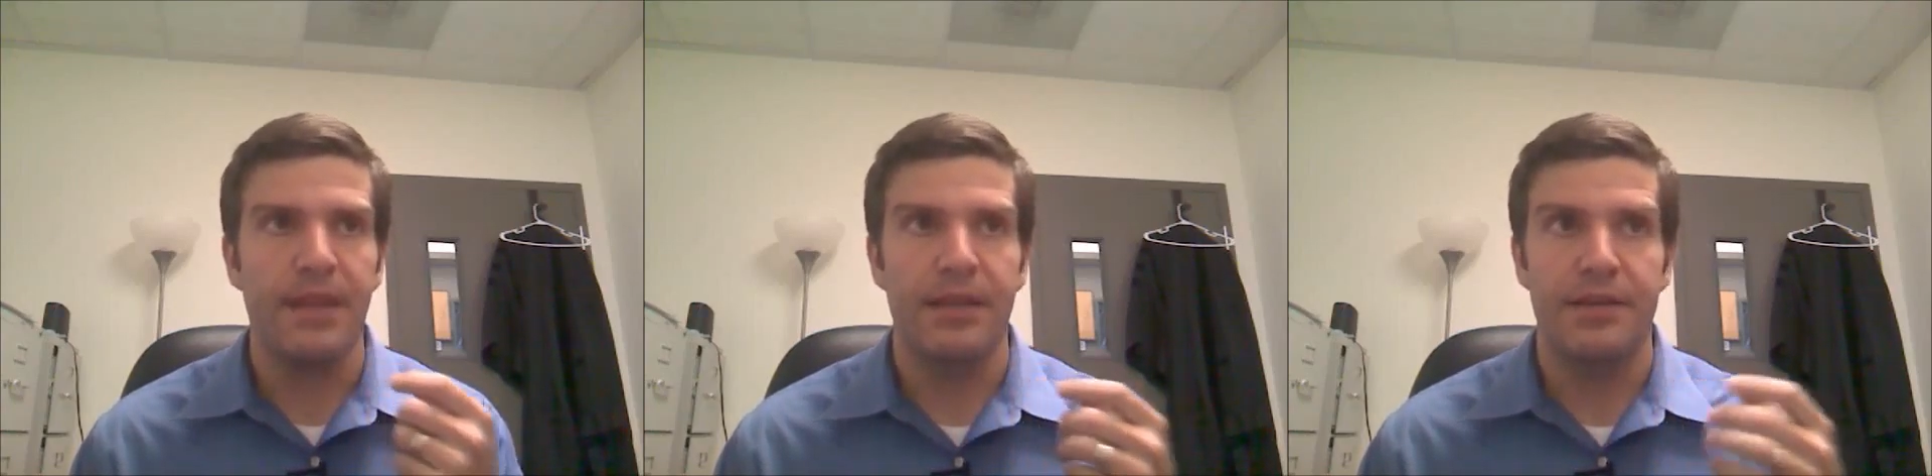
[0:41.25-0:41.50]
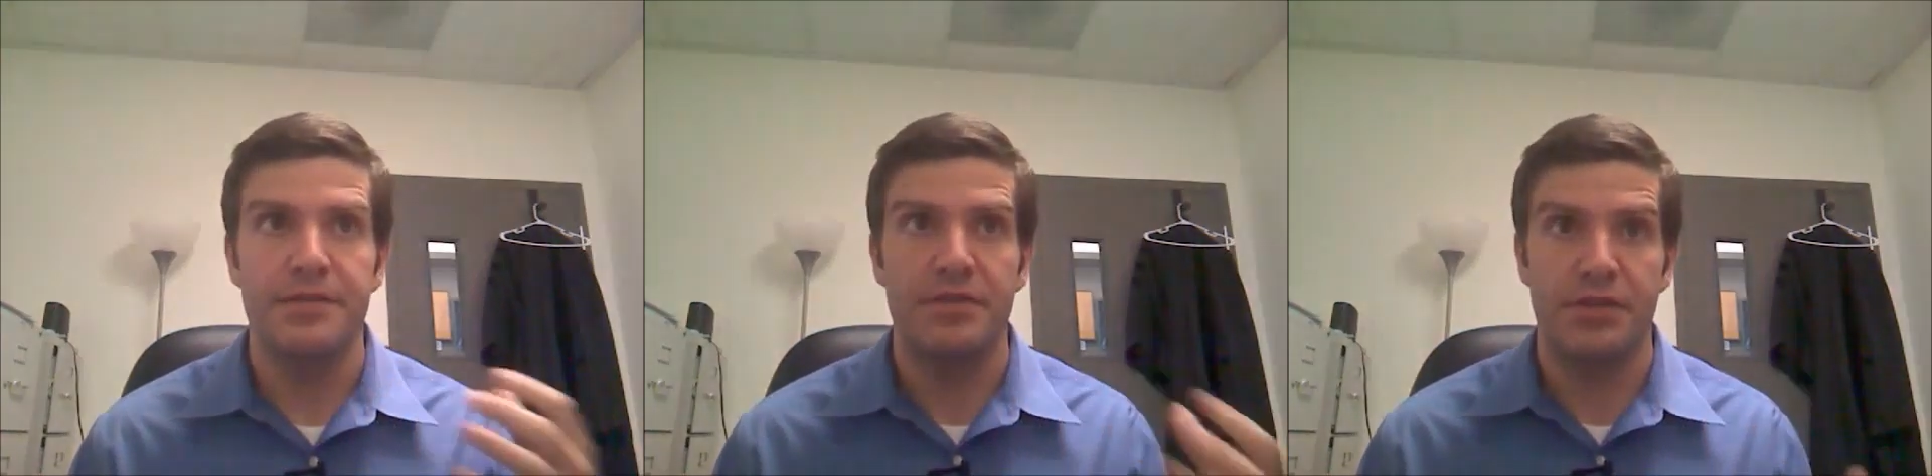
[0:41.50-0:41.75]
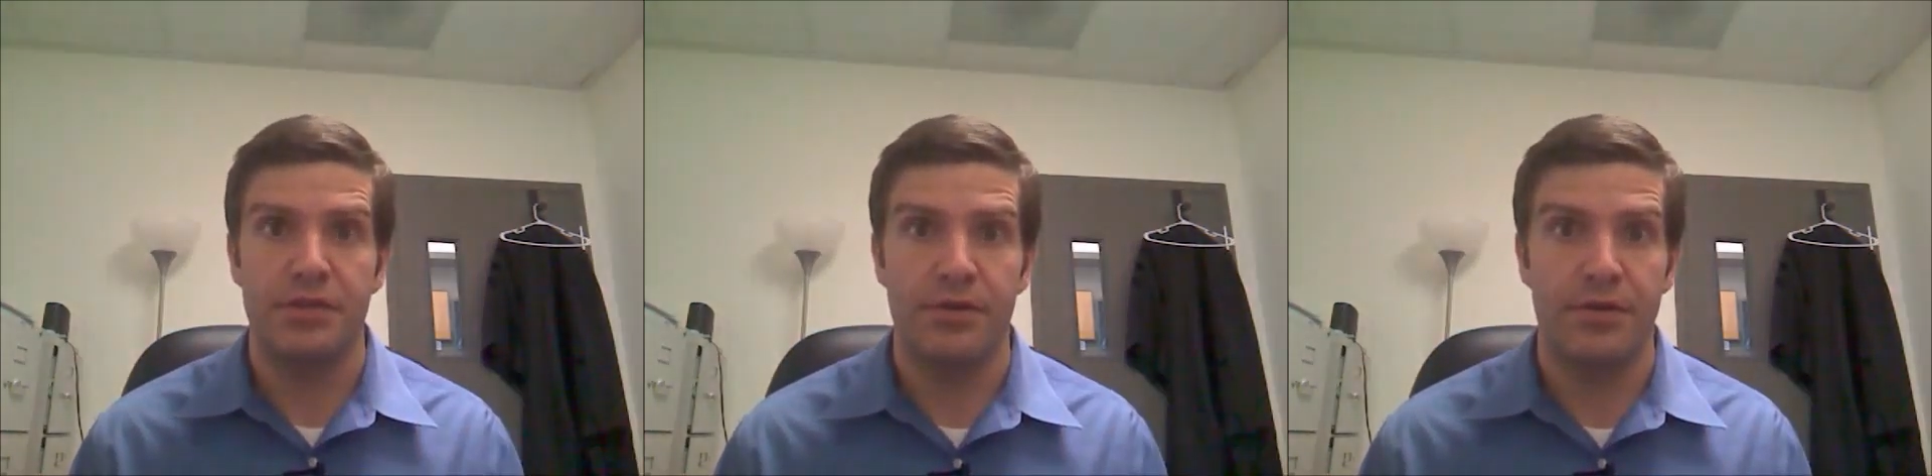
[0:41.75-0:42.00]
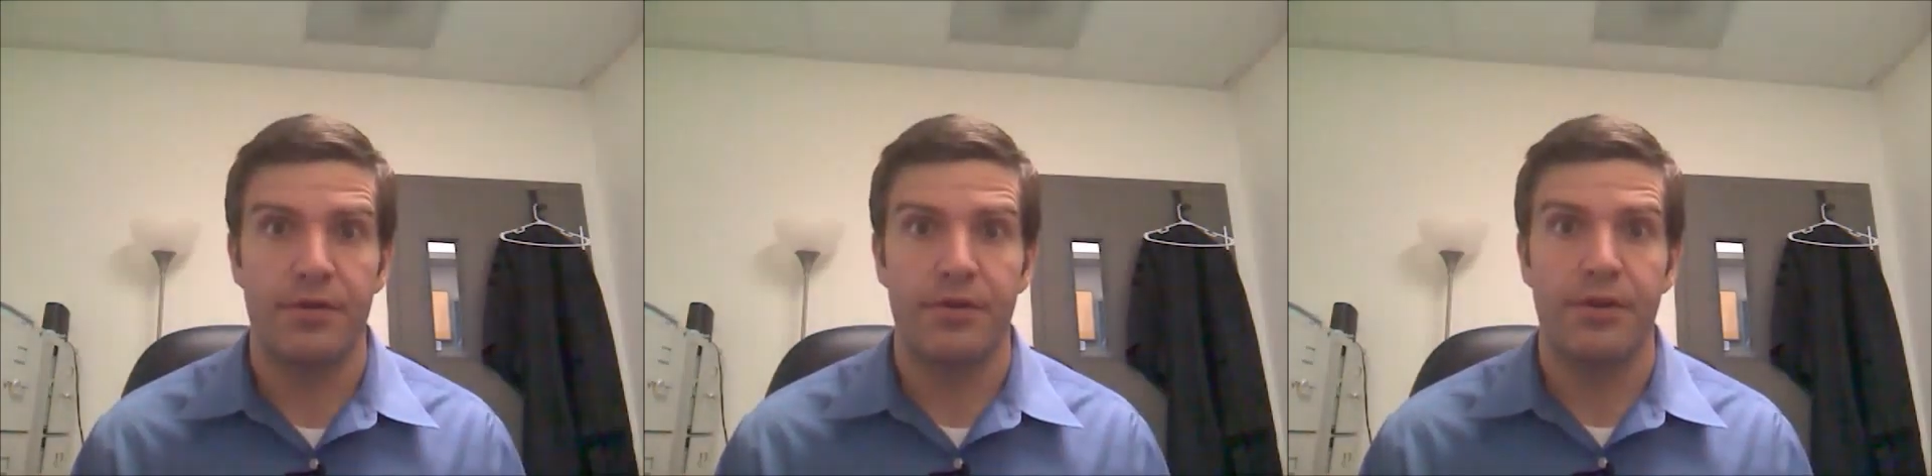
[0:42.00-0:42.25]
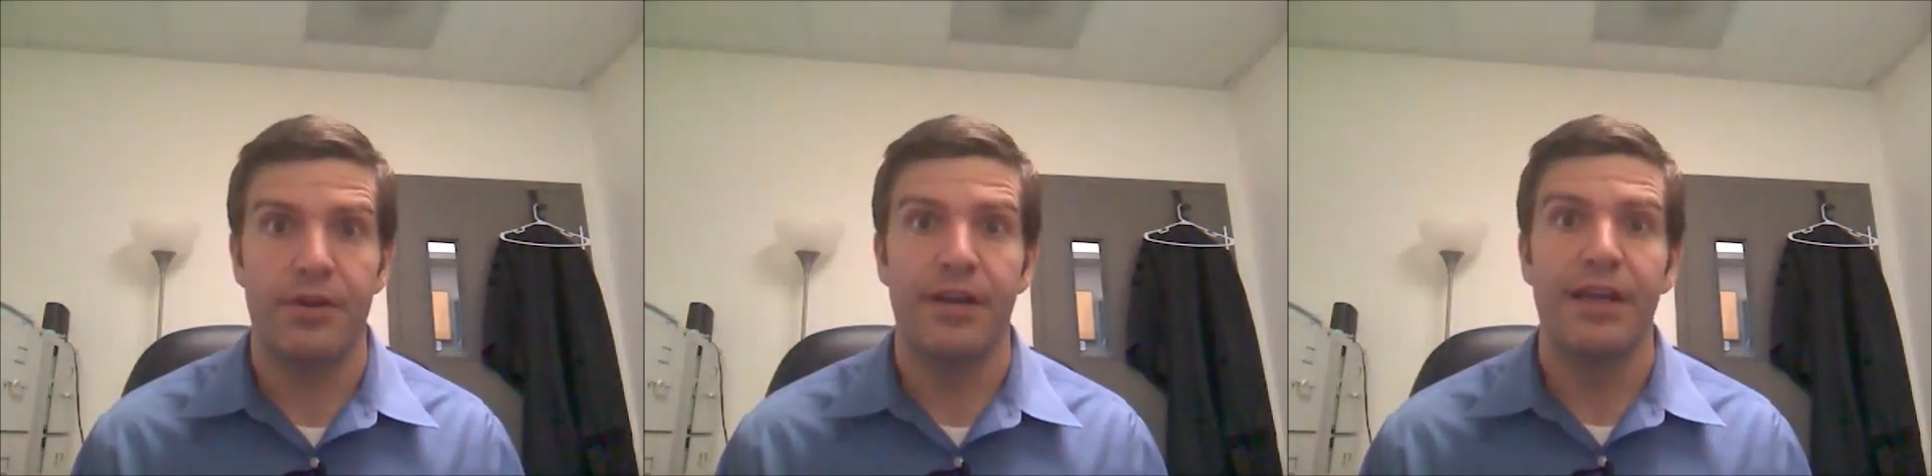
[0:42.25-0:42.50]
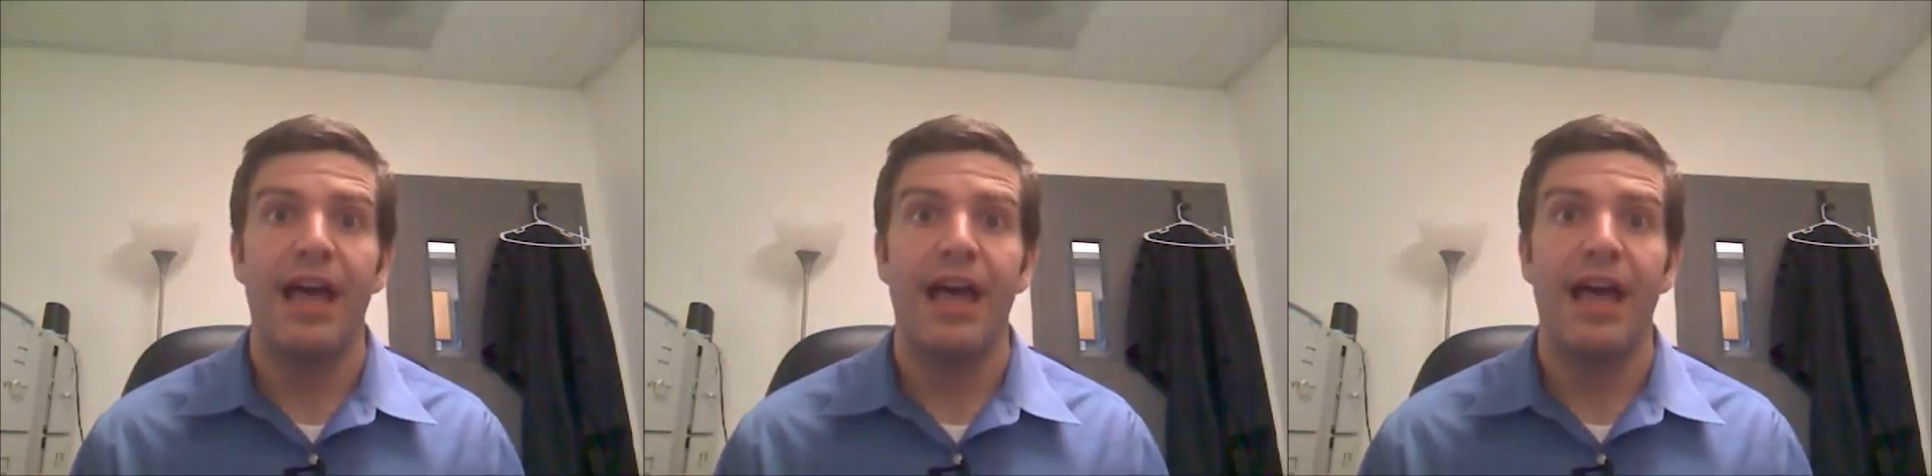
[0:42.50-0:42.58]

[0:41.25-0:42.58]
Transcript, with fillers: concerned,